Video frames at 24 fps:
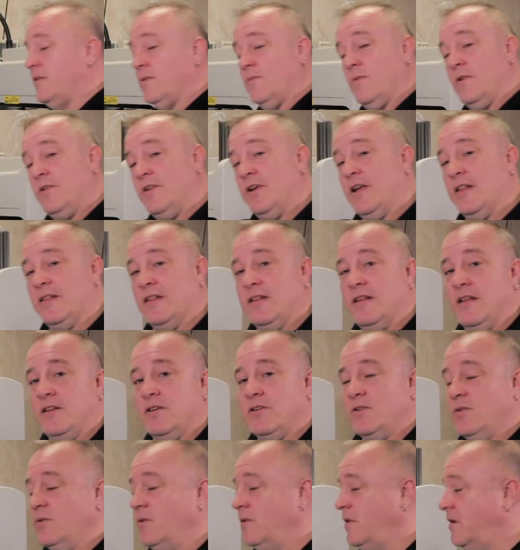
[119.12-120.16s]
so once you got the
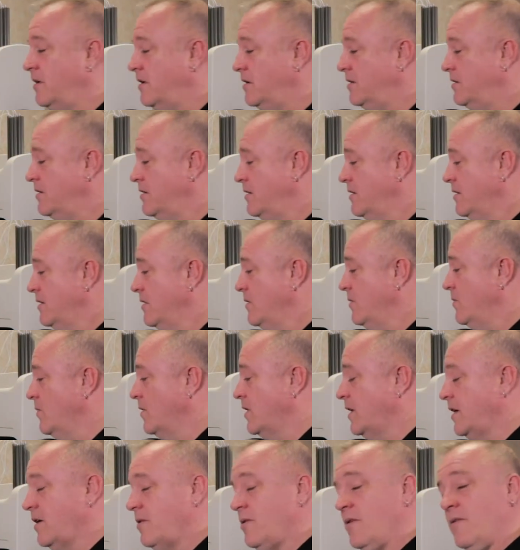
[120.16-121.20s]
teach tool on, we're
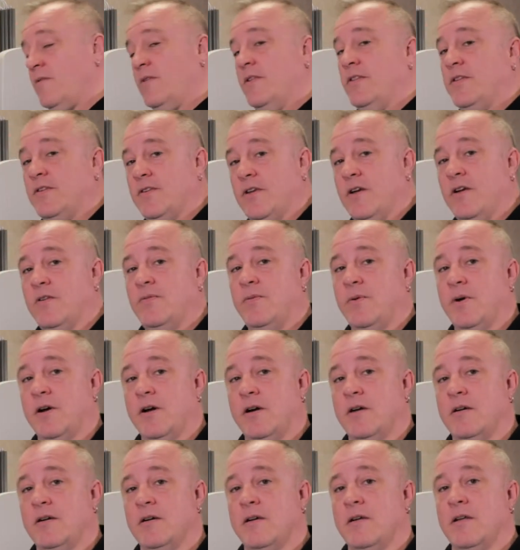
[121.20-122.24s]
gonna go over to the
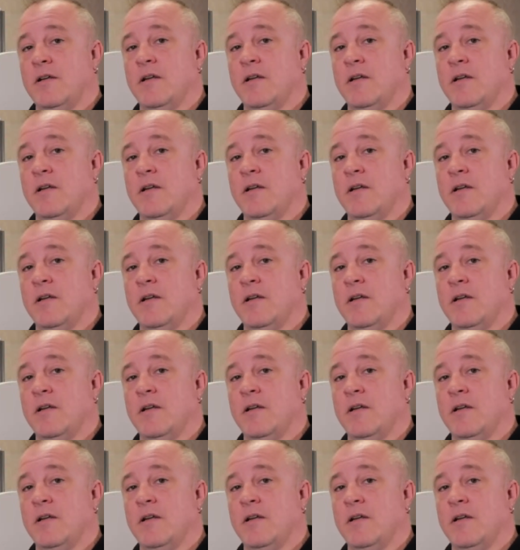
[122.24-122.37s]
software